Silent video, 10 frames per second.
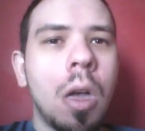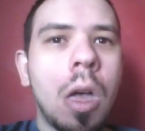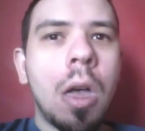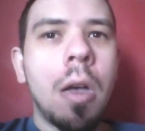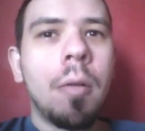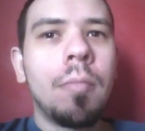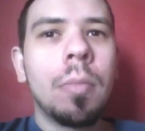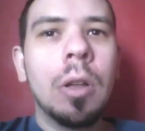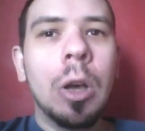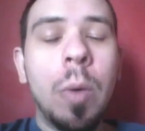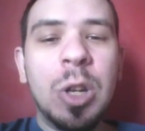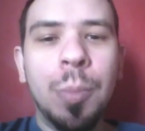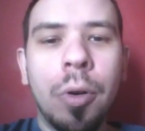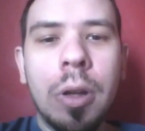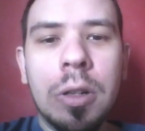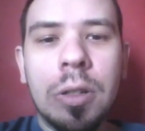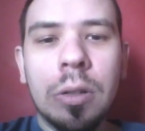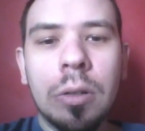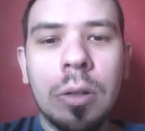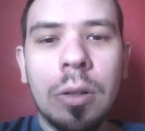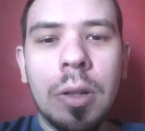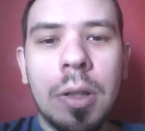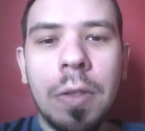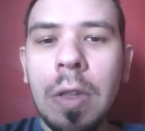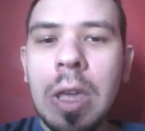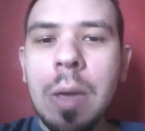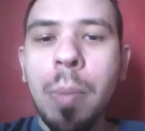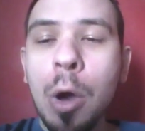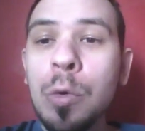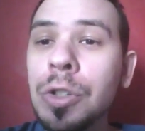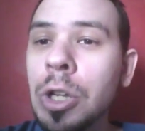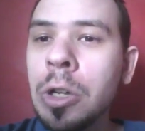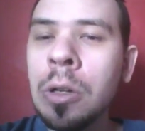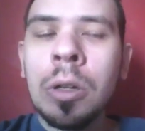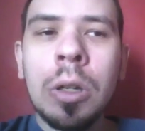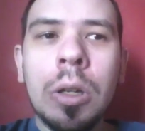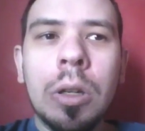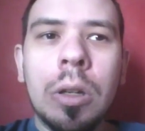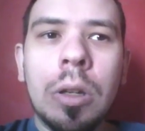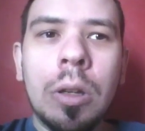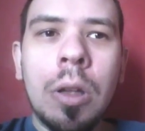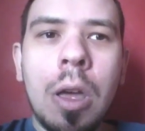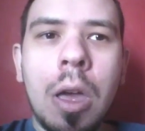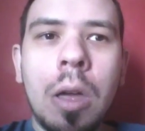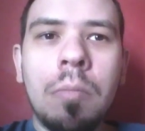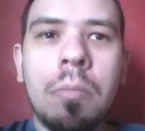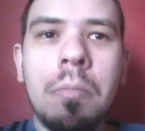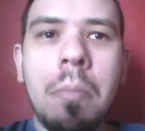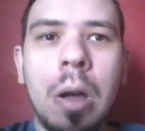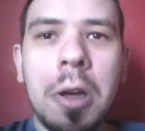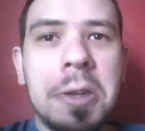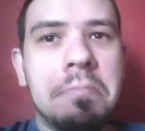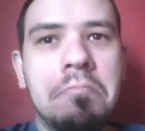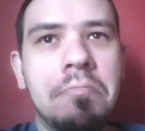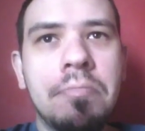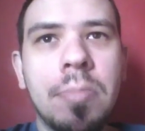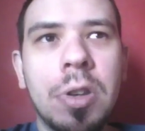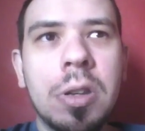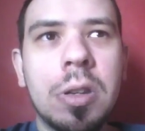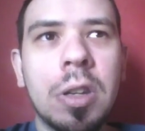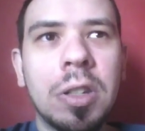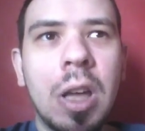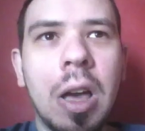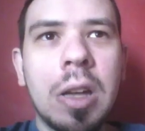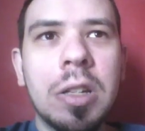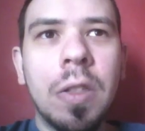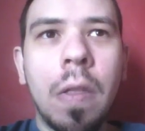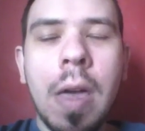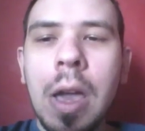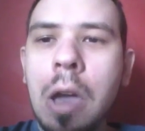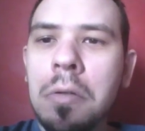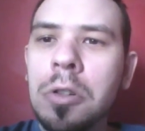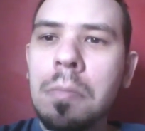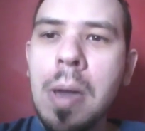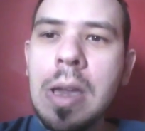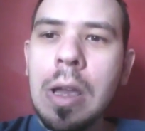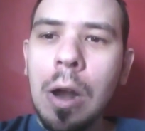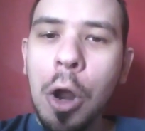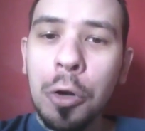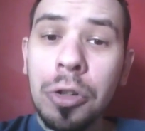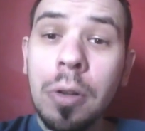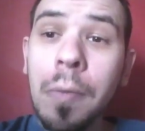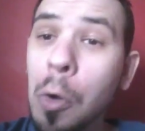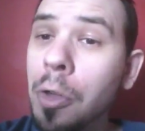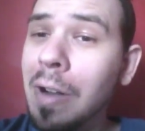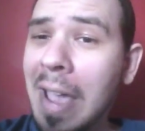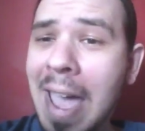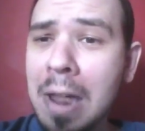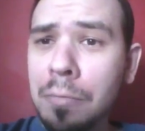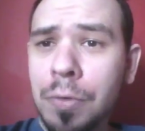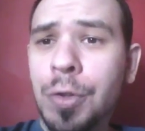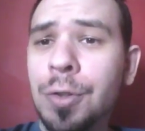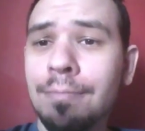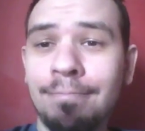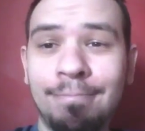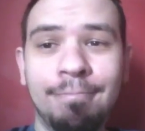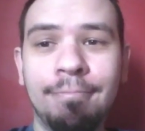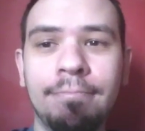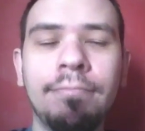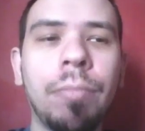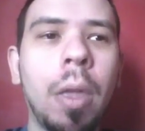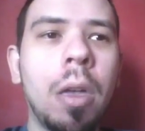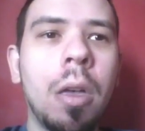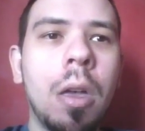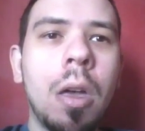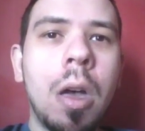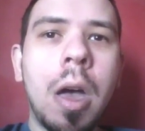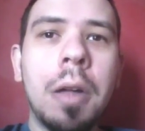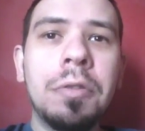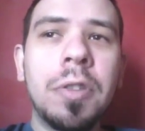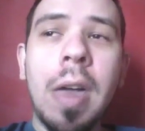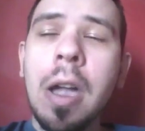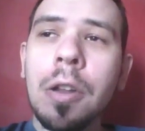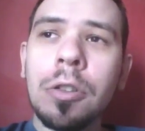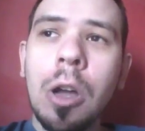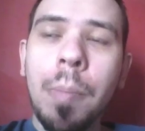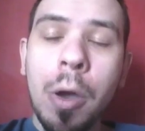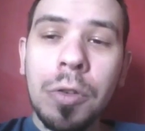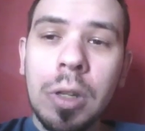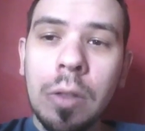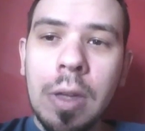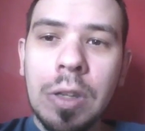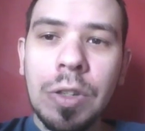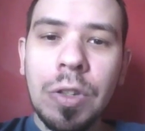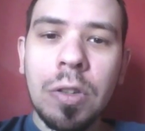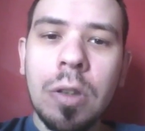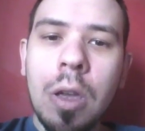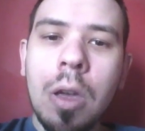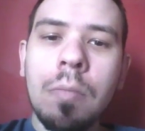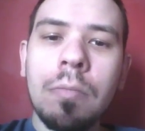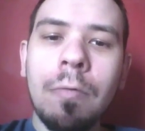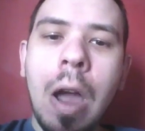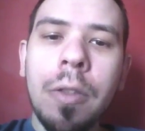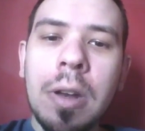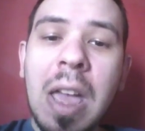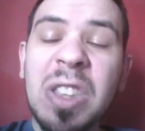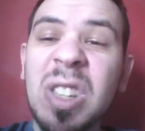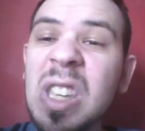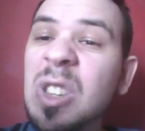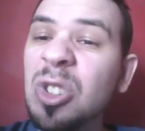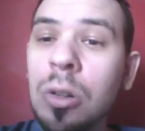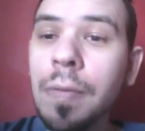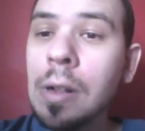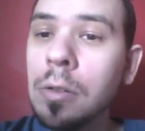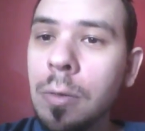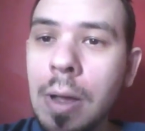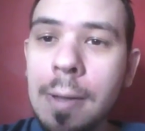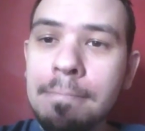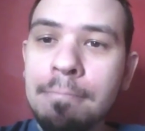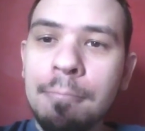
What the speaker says: At which point, the poster might decide that they're going to make lots of other accounts. and they're going to start posting this rather nasty stuff elsewhere.